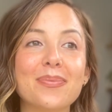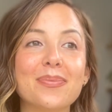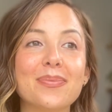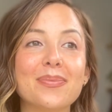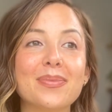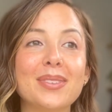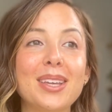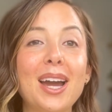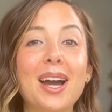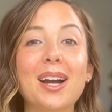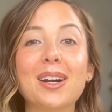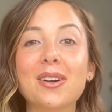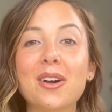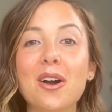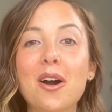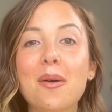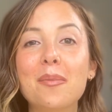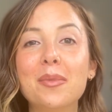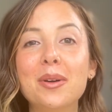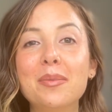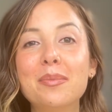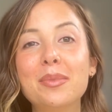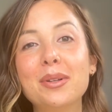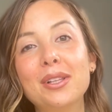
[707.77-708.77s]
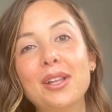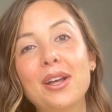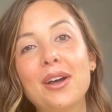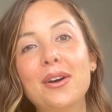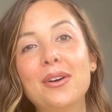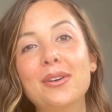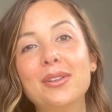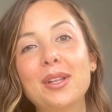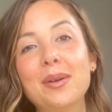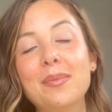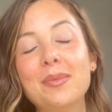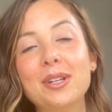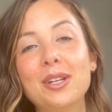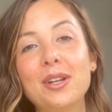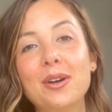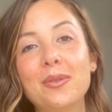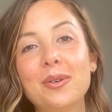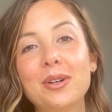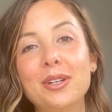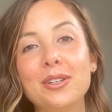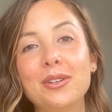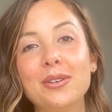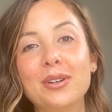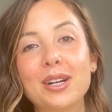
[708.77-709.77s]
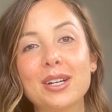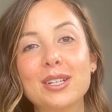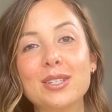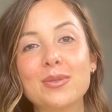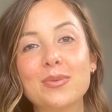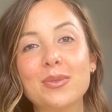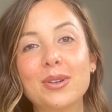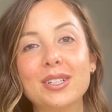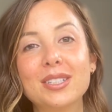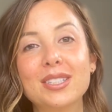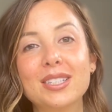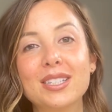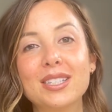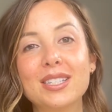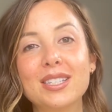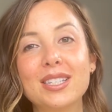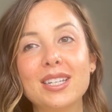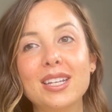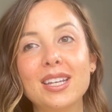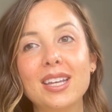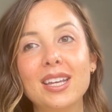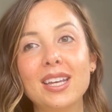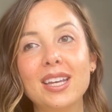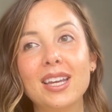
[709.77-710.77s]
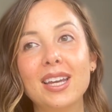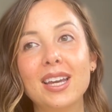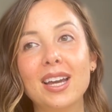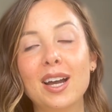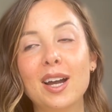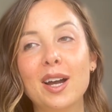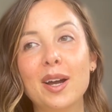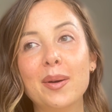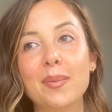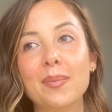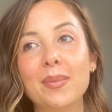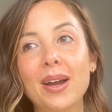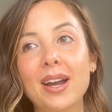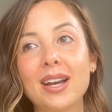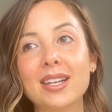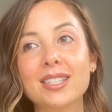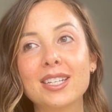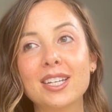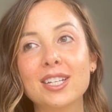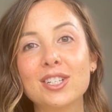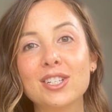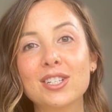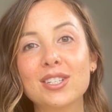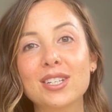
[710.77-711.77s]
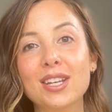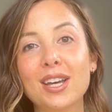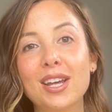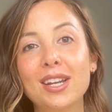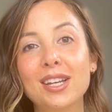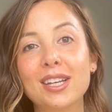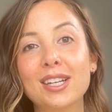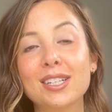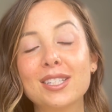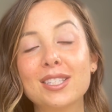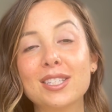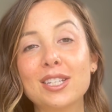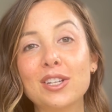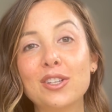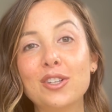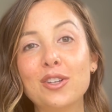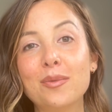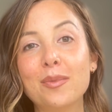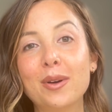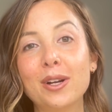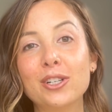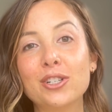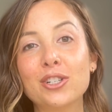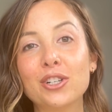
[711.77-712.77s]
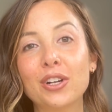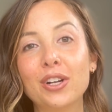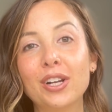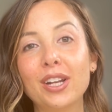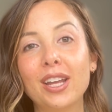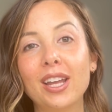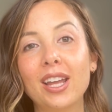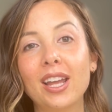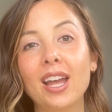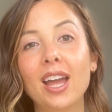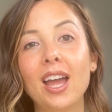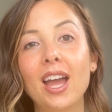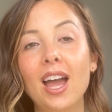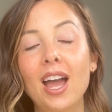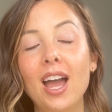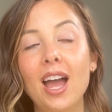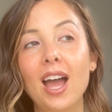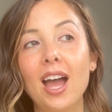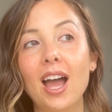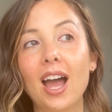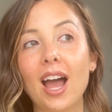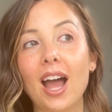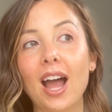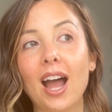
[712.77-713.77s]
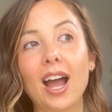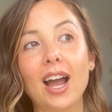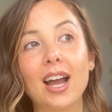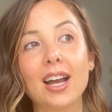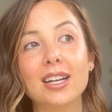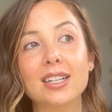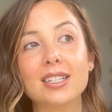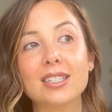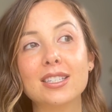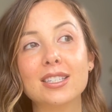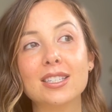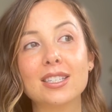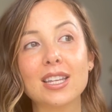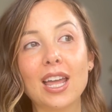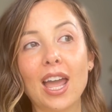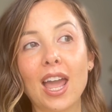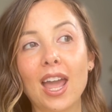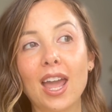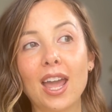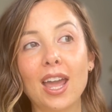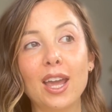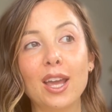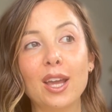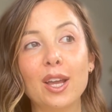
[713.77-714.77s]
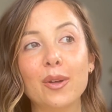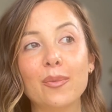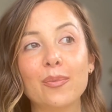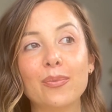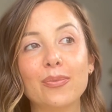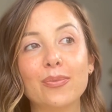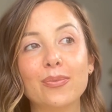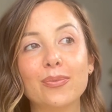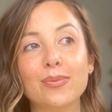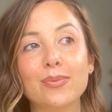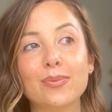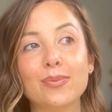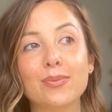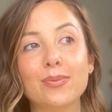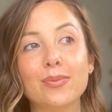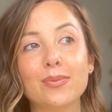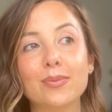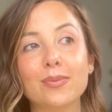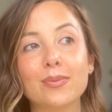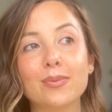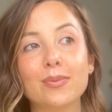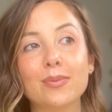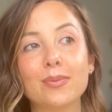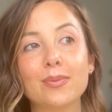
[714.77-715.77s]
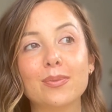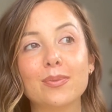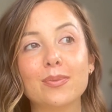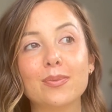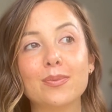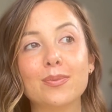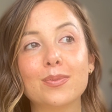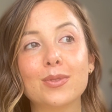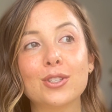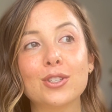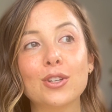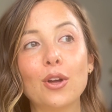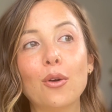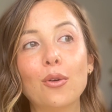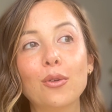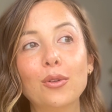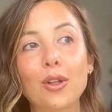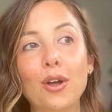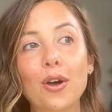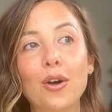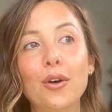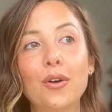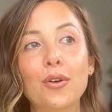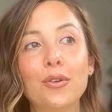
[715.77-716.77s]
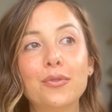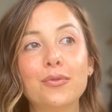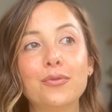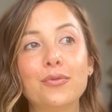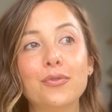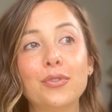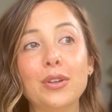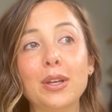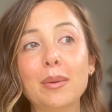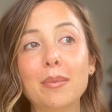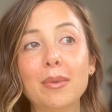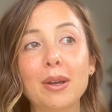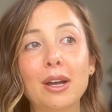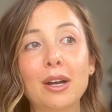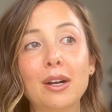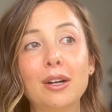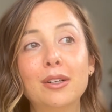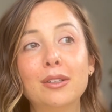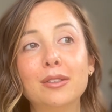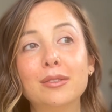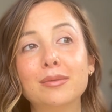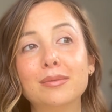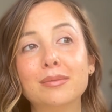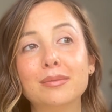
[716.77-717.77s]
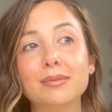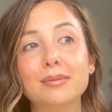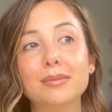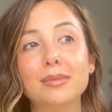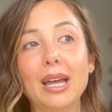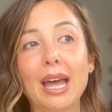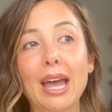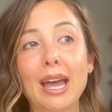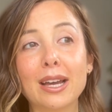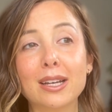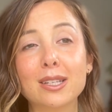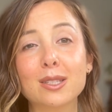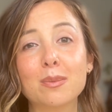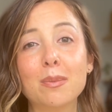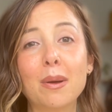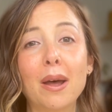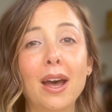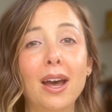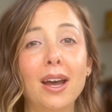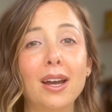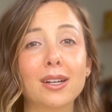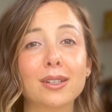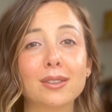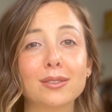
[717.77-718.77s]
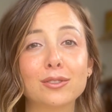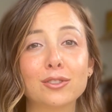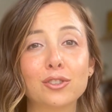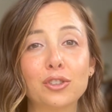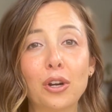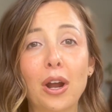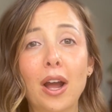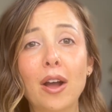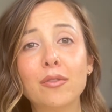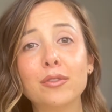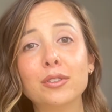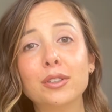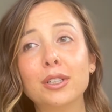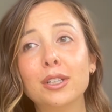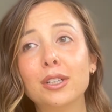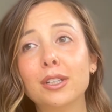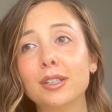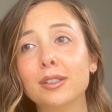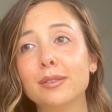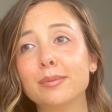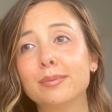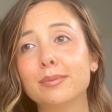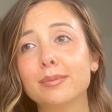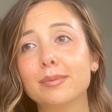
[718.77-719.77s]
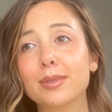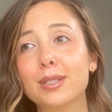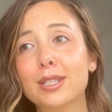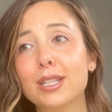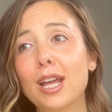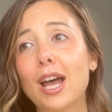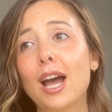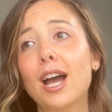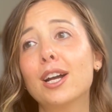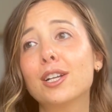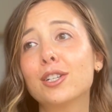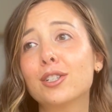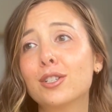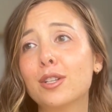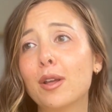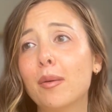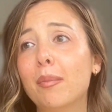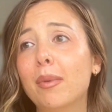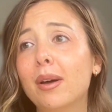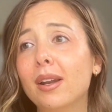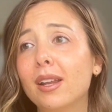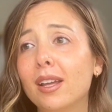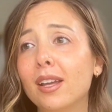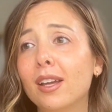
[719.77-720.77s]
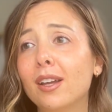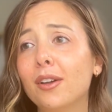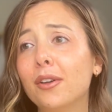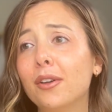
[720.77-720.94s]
yeah, comment below, let me know what you guys want to see as I just kind of continue my journey as a solo female expat traveler / somebody